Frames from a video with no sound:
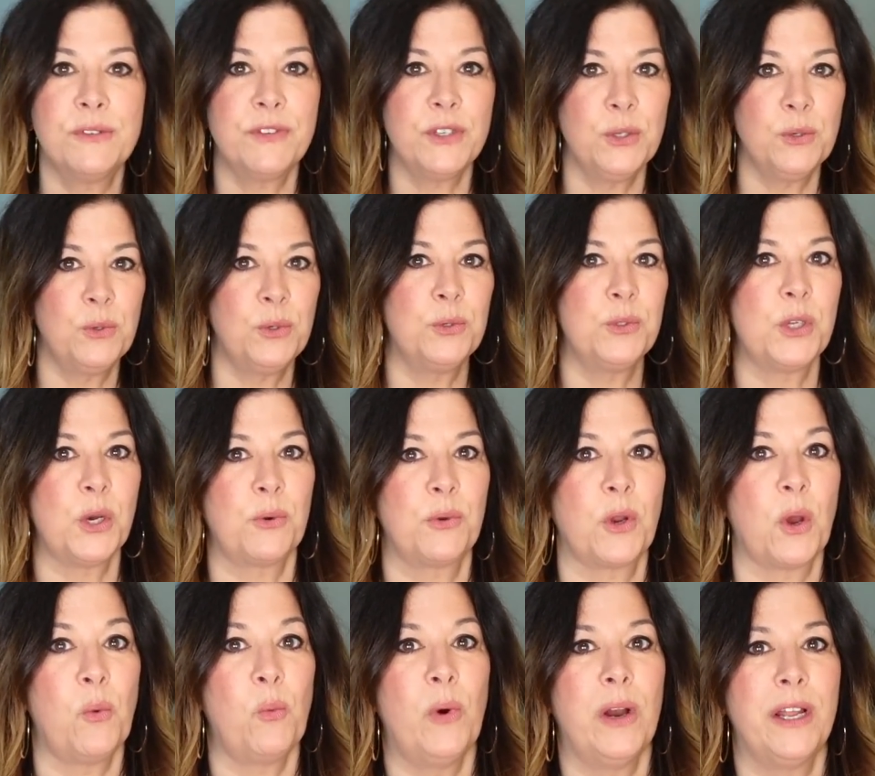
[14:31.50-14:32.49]
of you who don't
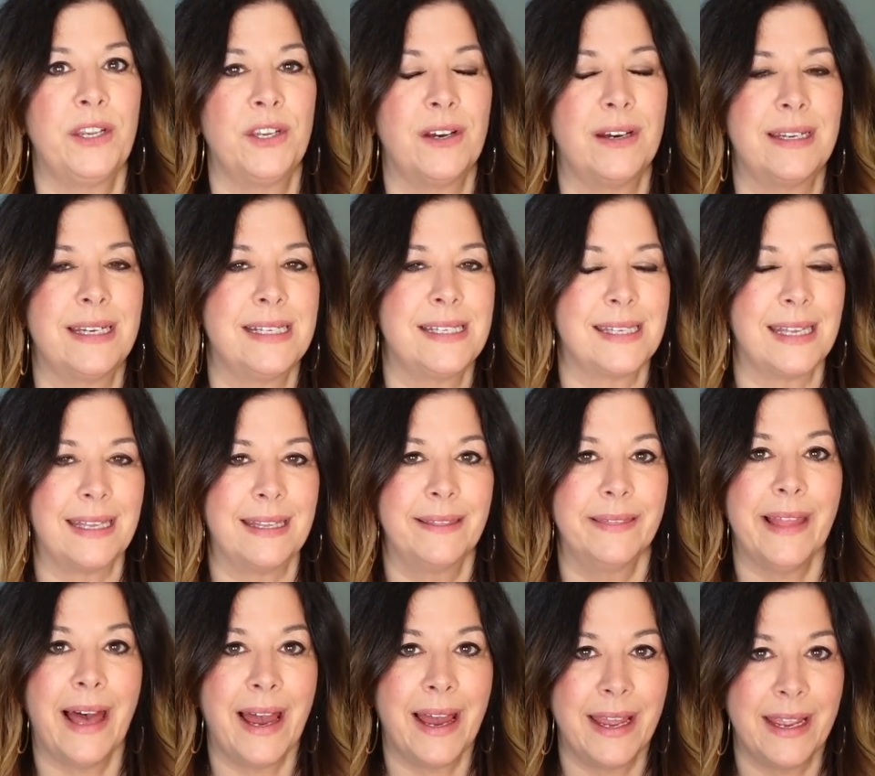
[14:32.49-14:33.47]
know, Whatnot is a
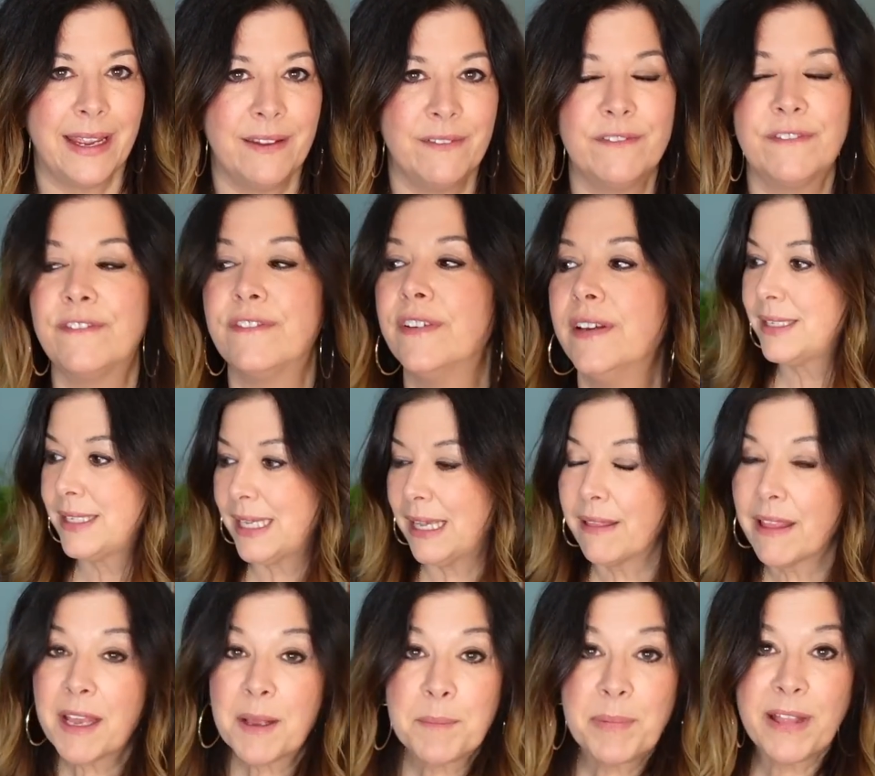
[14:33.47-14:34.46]
live
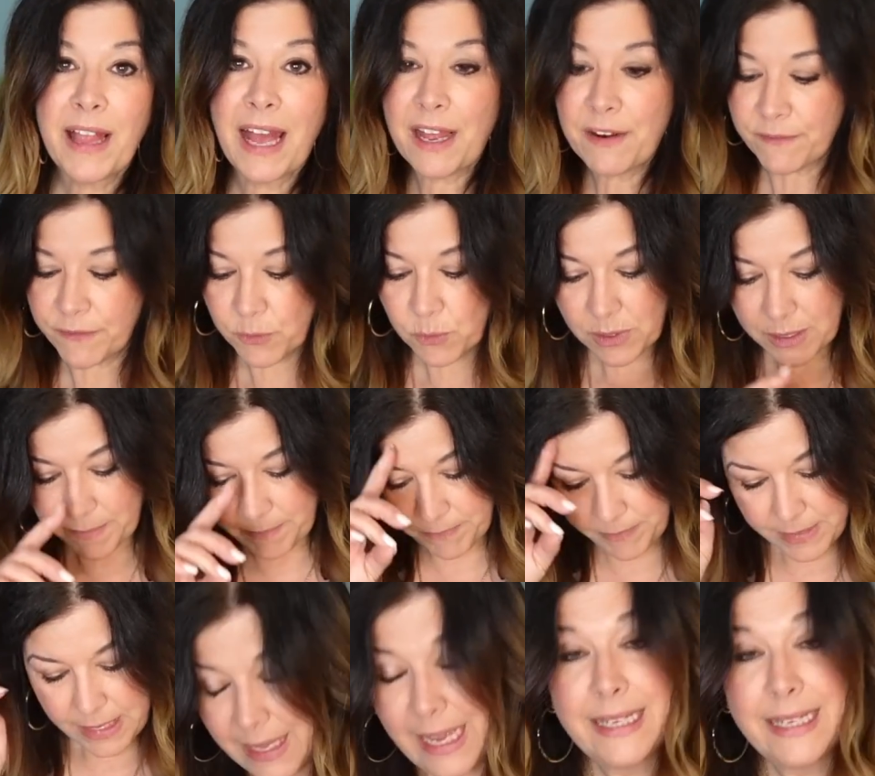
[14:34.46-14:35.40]
selling platform.